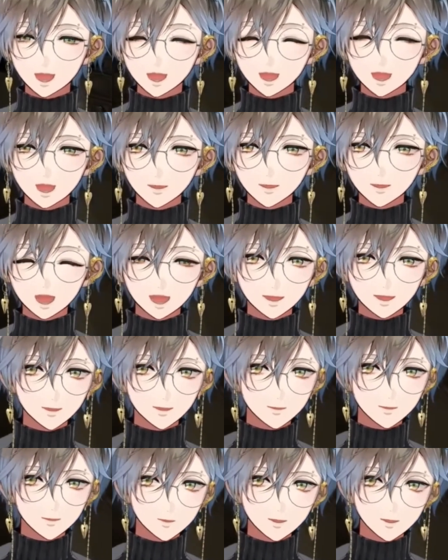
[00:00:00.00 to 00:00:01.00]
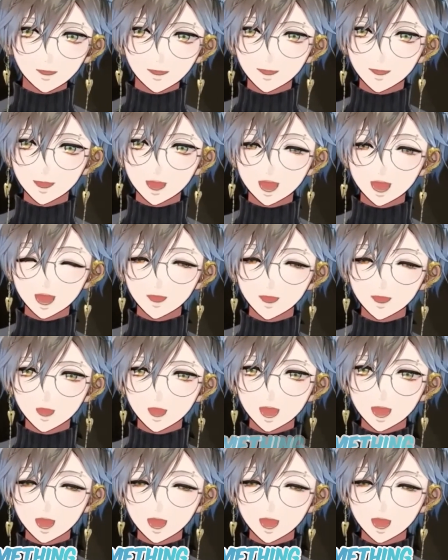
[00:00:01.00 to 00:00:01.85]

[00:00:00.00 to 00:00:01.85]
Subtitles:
And then you just snack away while